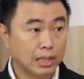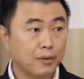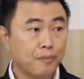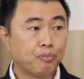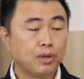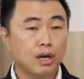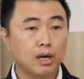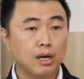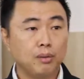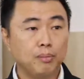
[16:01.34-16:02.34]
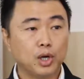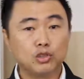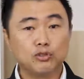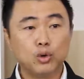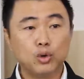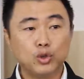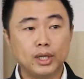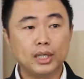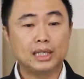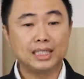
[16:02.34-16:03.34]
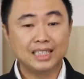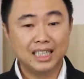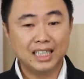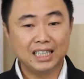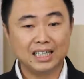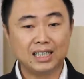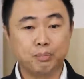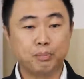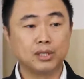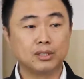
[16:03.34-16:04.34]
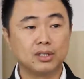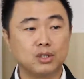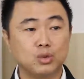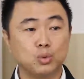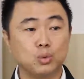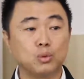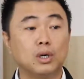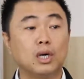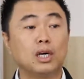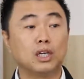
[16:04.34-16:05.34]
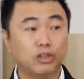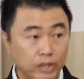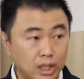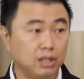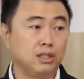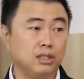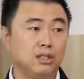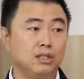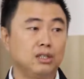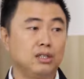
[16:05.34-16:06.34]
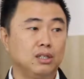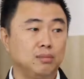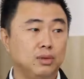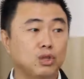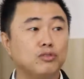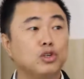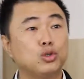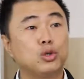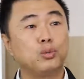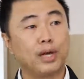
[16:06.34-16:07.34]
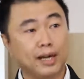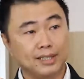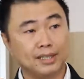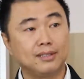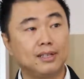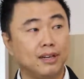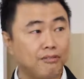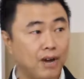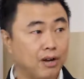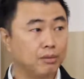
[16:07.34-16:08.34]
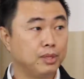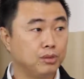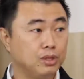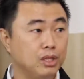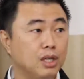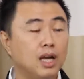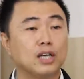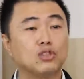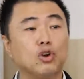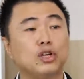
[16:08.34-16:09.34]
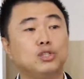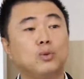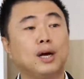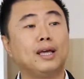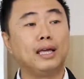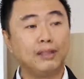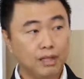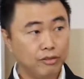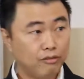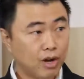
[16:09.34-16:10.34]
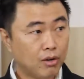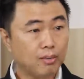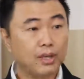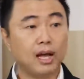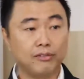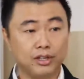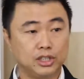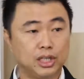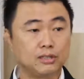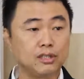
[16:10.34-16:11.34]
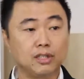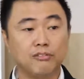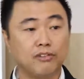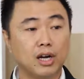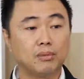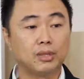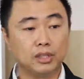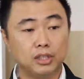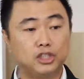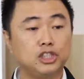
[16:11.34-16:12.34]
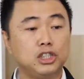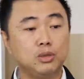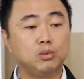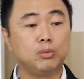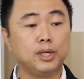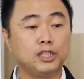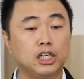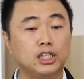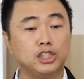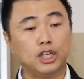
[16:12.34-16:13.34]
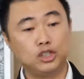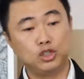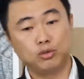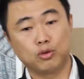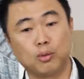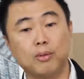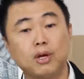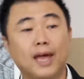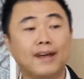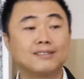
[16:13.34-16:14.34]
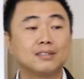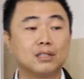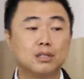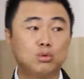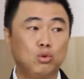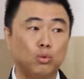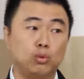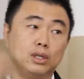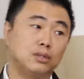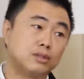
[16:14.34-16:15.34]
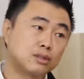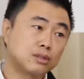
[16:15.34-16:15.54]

one, because feng shui doesn't need the person to agree. Because feng shui, we are adjusting the environment, you see. As long as you are in the environment, I've adjusted the environment, the qi will basically change you from external to within.